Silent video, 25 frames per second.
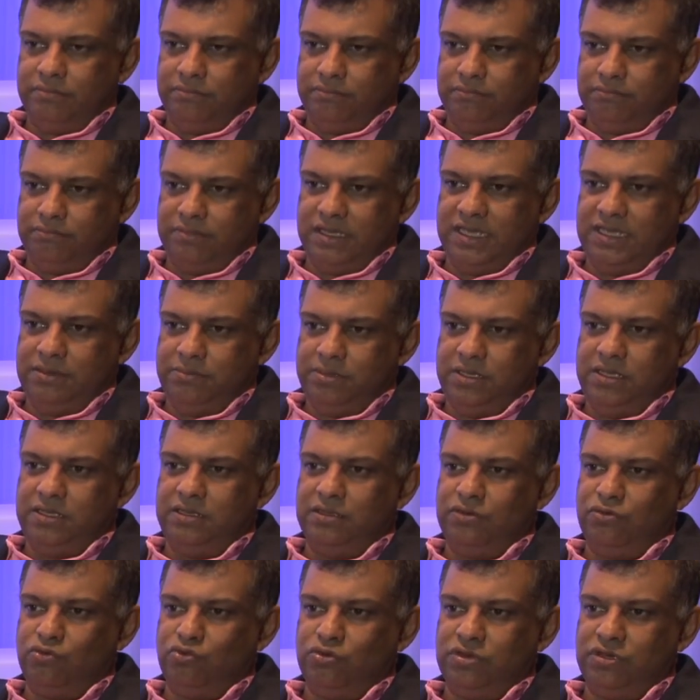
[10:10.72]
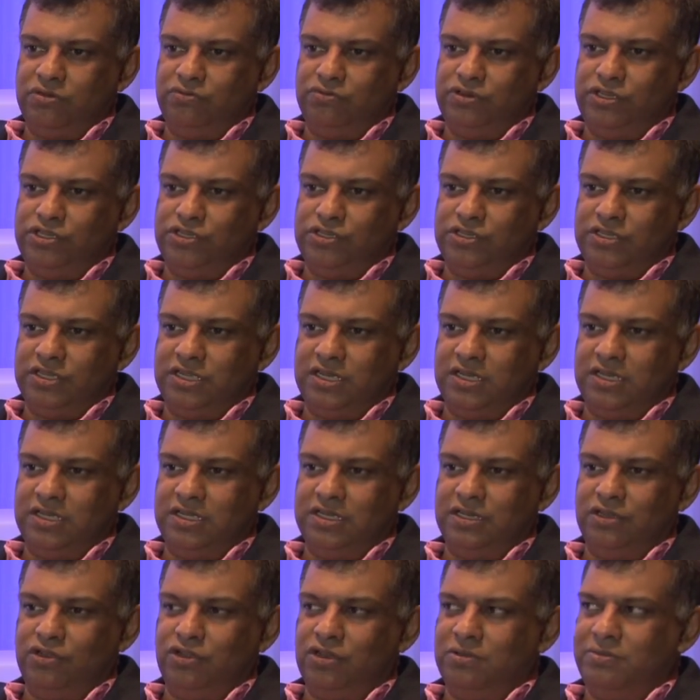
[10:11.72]
maybe the Nordic region can
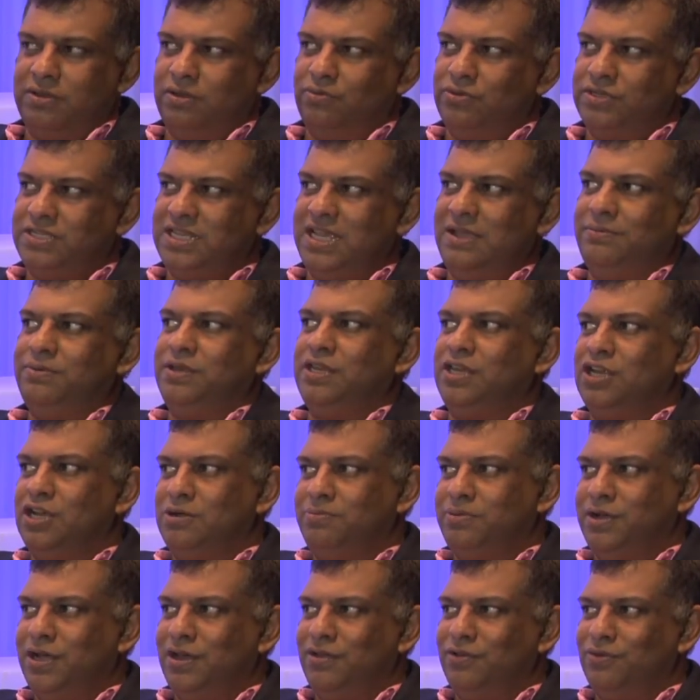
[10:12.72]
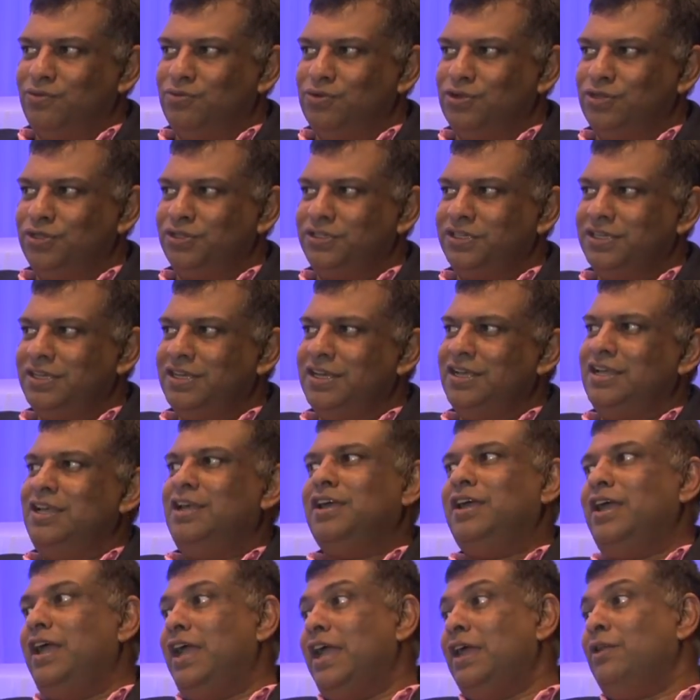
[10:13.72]
learn a lot about what's happening in our part of the world,
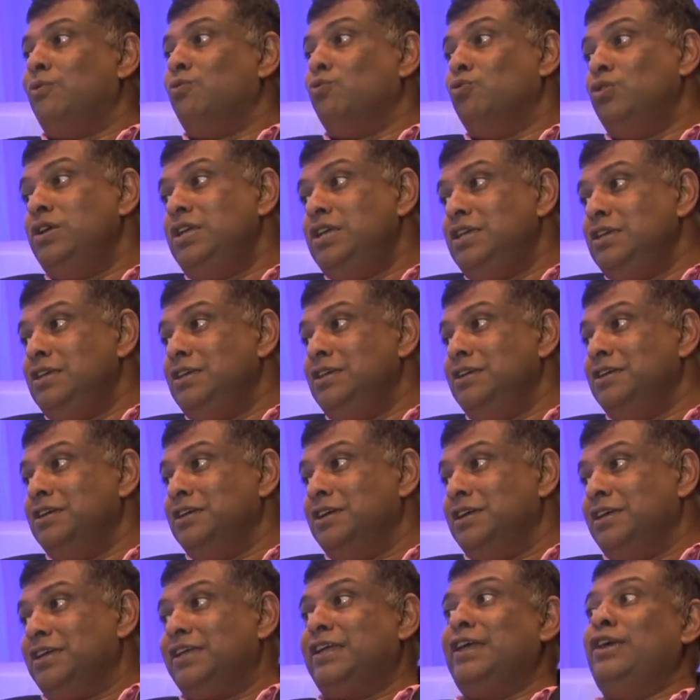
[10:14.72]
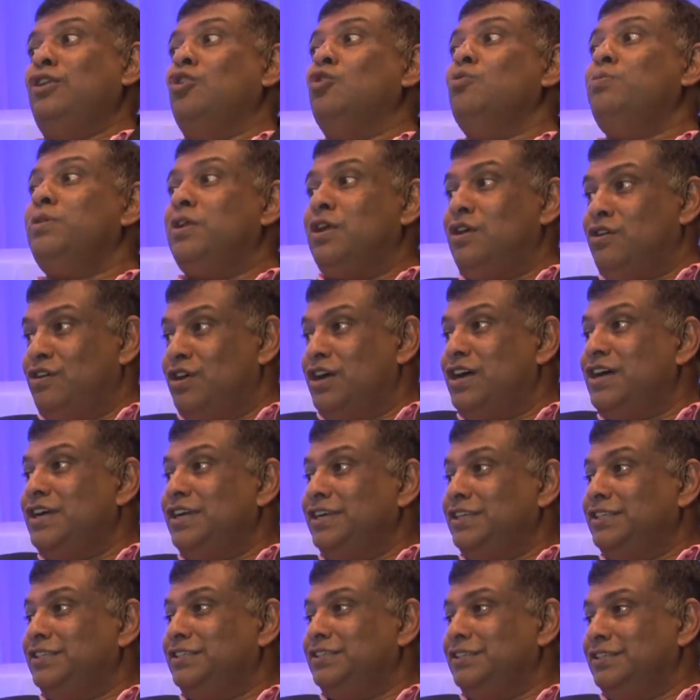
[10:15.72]
and we can open our
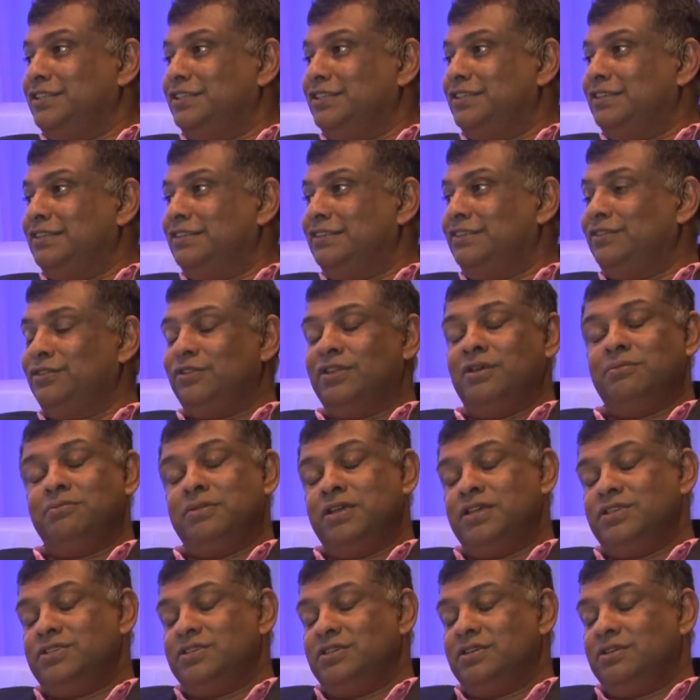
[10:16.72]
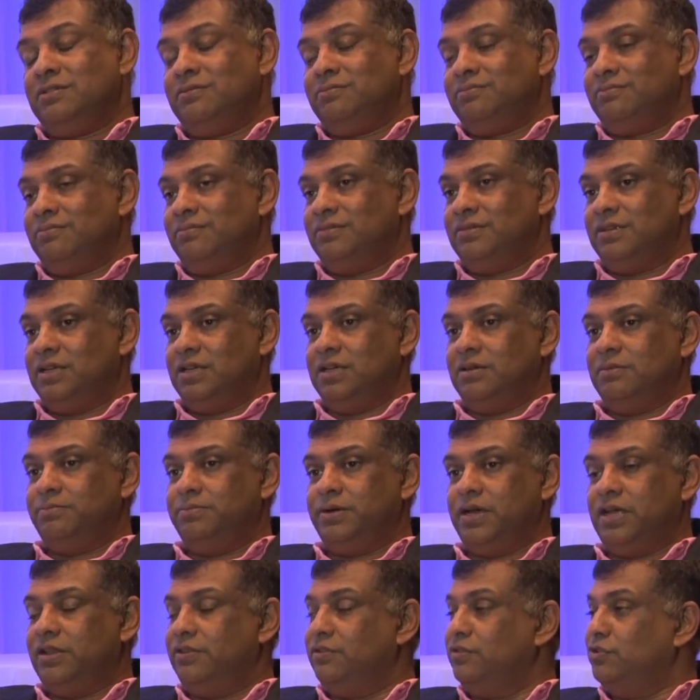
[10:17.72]
eyes to the amazing
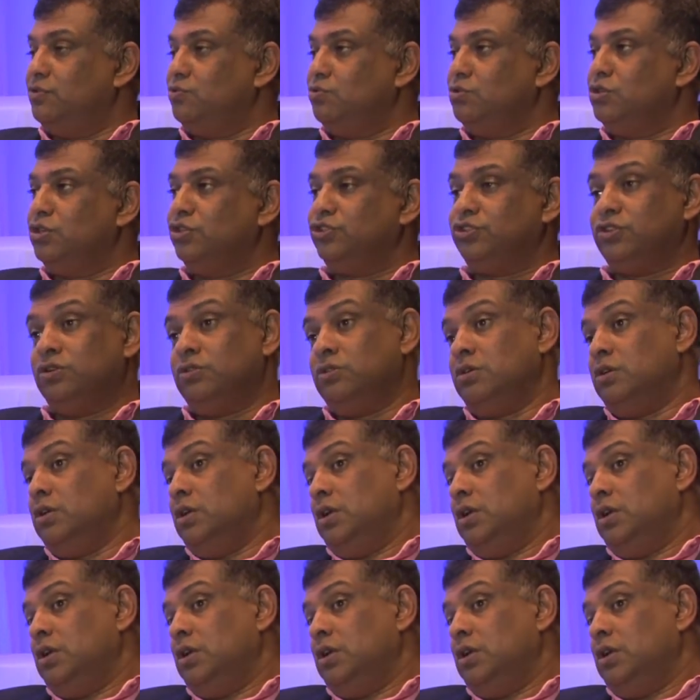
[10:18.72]
part of this world. So,